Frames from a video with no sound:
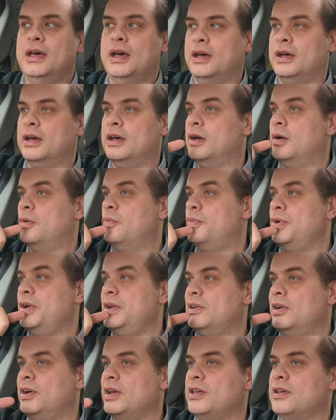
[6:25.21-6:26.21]

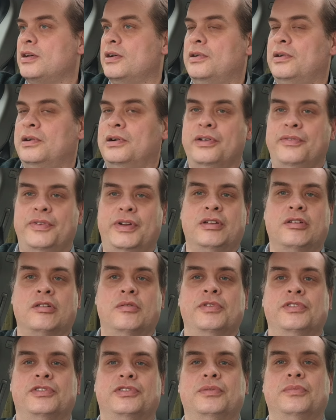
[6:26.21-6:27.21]
We like our, in inverted
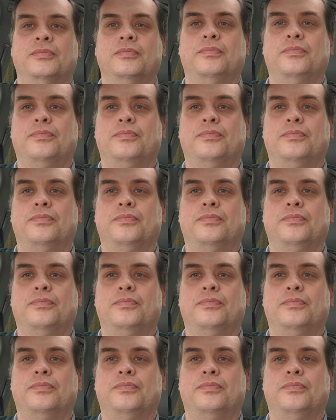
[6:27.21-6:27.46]
commas,